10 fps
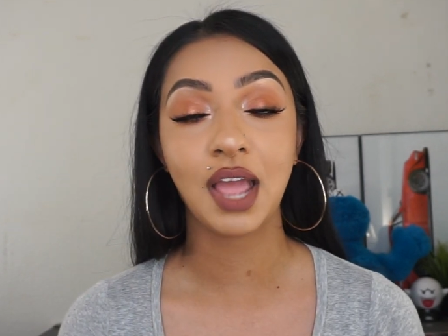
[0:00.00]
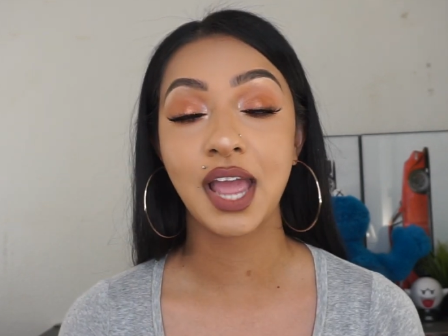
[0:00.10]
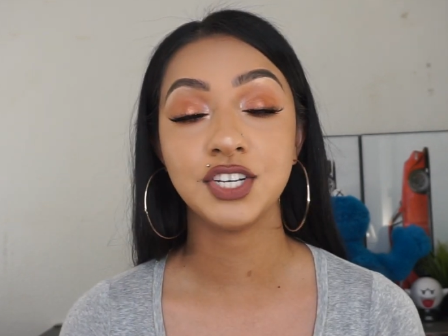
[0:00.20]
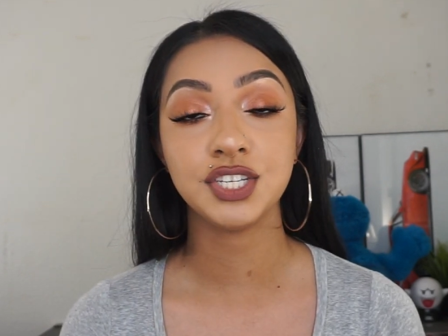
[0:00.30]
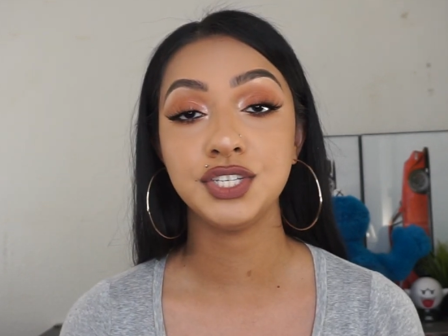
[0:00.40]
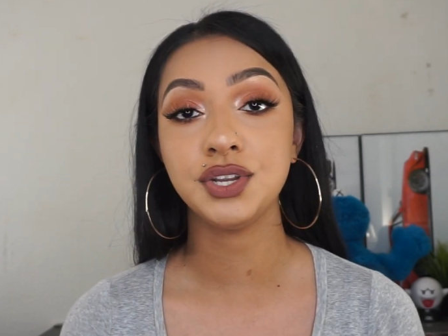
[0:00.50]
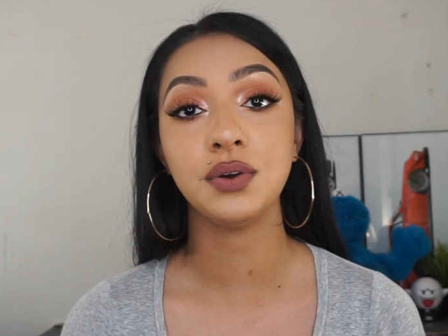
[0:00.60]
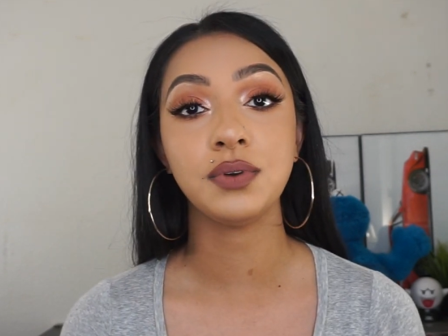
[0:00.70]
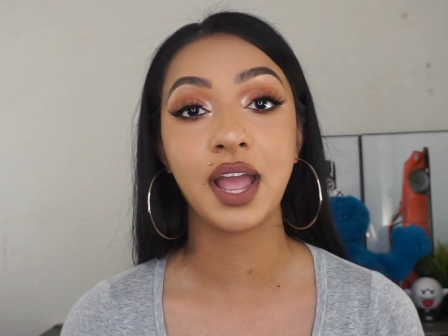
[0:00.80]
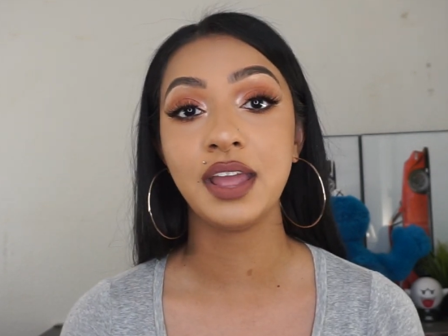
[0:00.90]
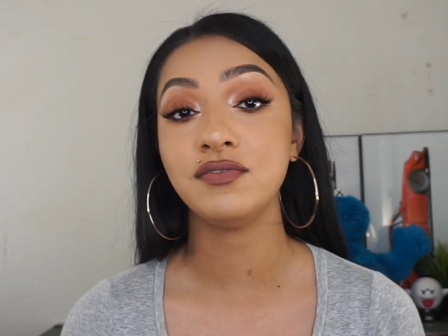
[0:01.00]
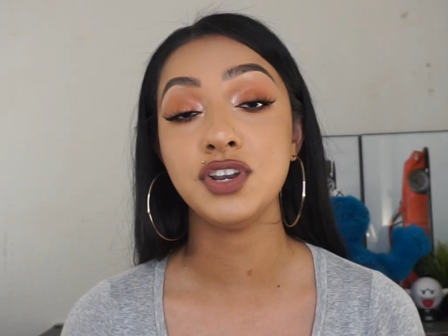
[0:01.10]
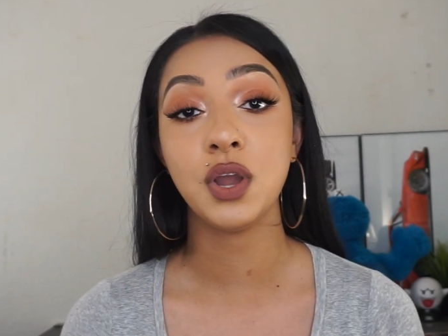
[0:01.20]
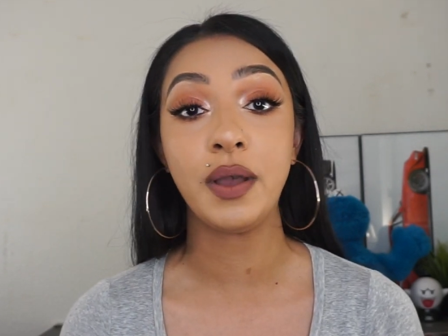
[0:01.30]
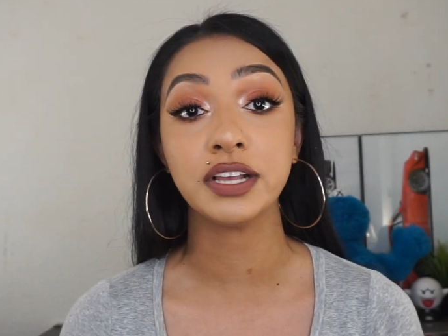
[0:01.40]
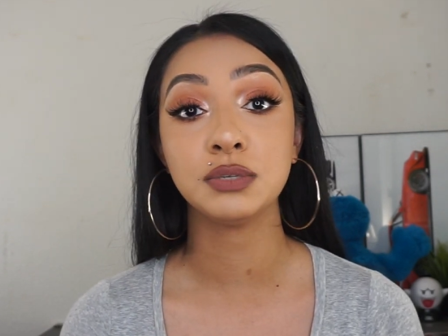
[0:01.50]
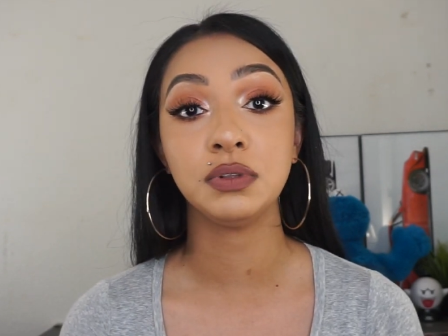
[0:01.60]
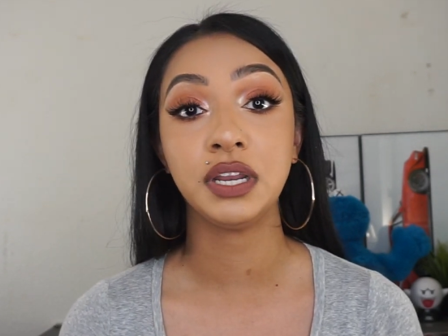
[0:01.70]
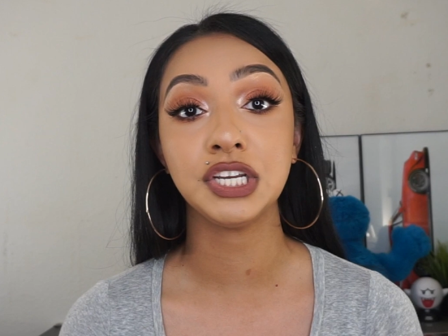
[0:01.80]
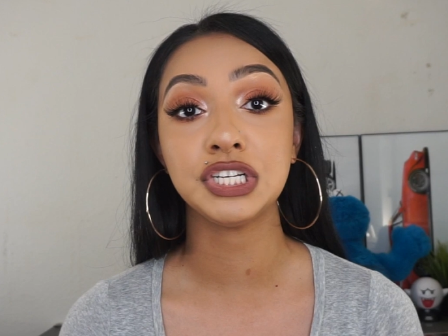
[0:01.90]
I have no
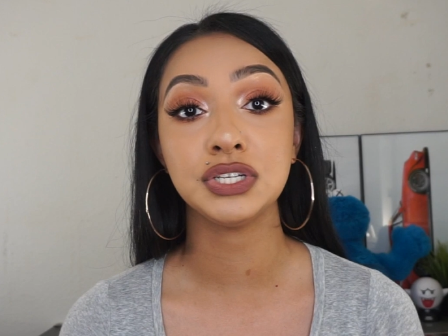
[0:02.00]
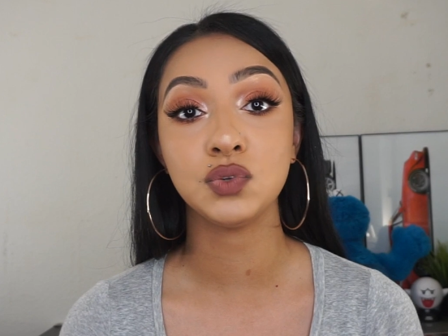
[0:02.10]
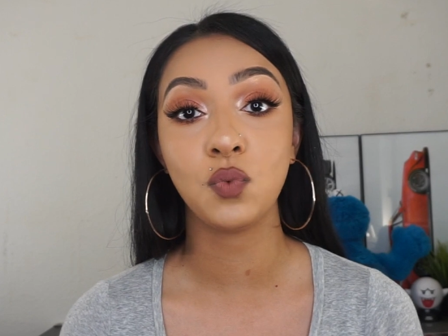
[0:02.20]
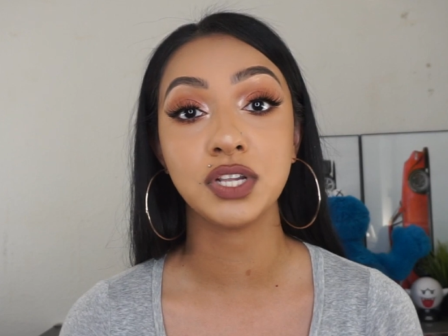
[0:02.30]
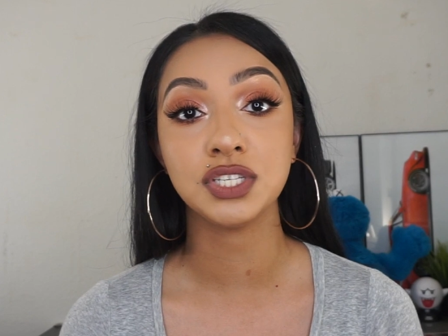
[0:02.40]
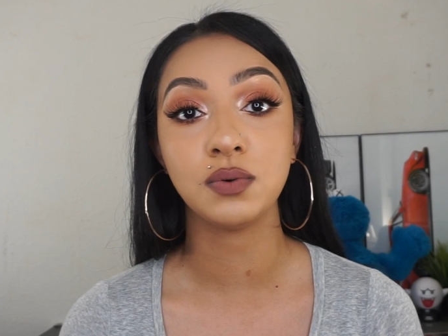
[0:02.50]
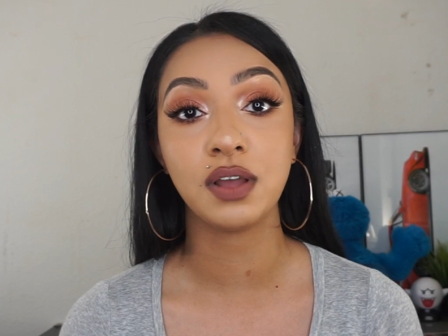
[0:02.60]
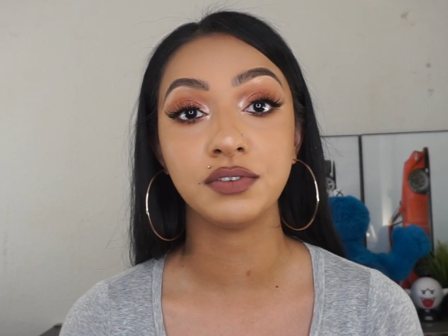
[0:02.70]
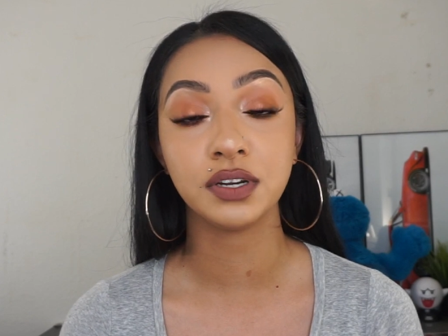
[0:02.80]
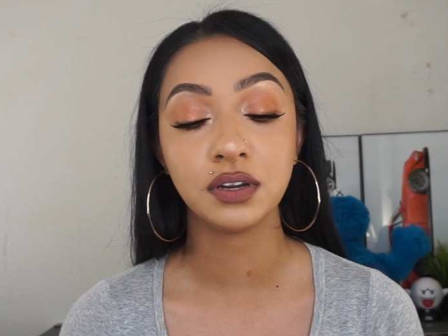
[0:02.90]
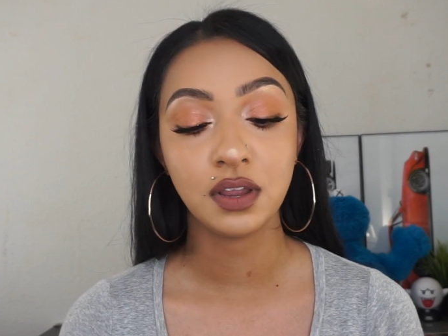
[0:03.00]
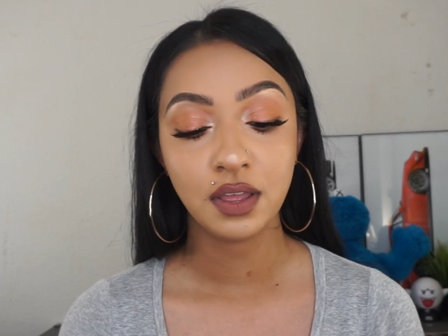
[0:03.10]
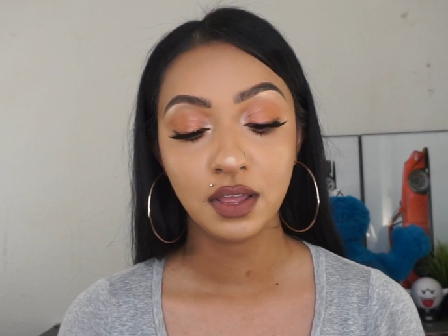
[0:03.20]
explanations whatsoever.